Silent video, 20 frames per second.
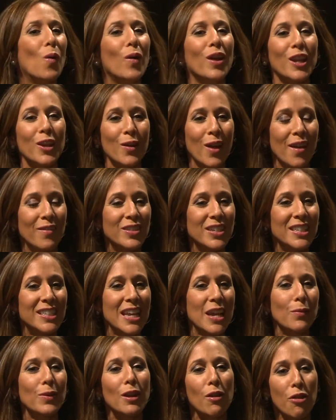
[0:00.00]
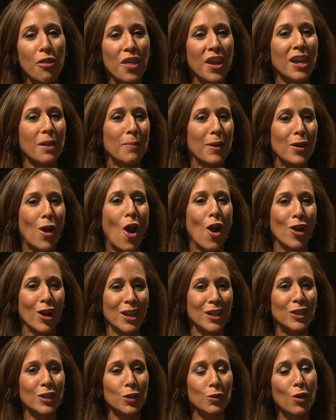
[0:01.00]
what do you have to say? What do you think about
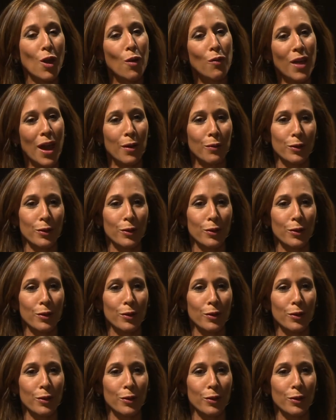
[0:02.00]
artists who go that